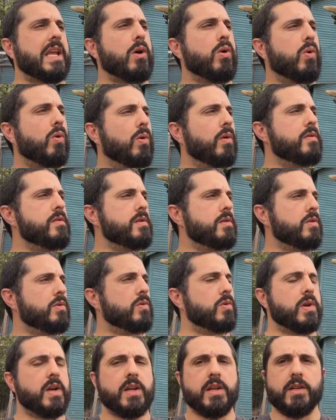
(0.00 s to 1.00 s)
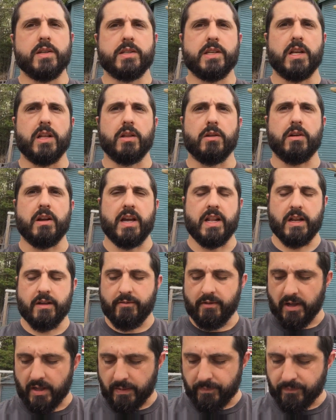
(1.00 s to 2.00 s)
a whole new tiller out
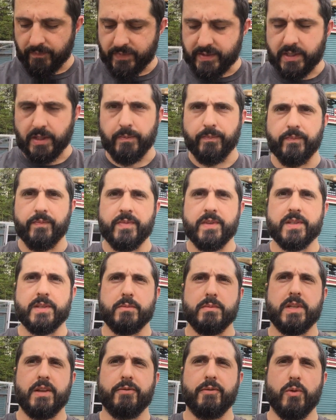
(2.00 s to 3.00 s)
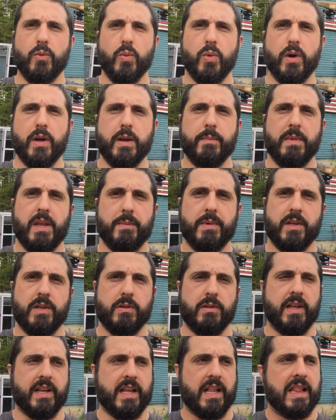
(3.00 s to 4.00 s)
of some different wood and maybe
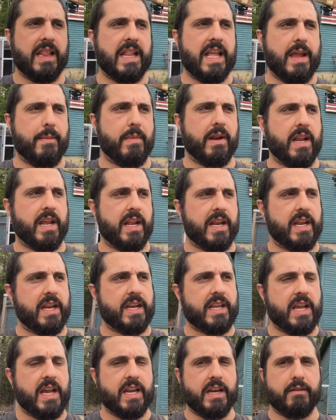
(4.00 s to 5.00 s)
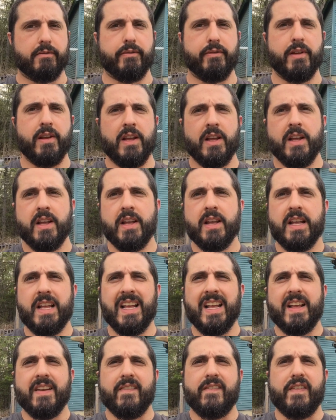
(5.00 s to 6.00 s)
do like a laminated kind of
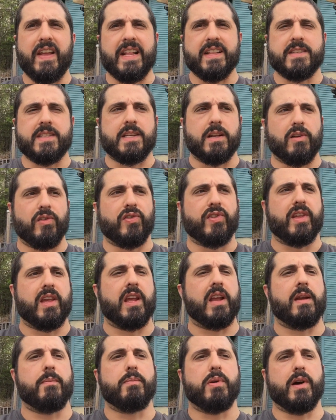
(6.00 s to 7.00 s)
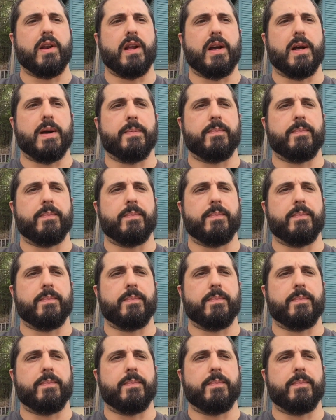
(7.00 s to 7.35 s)
fancier thing. But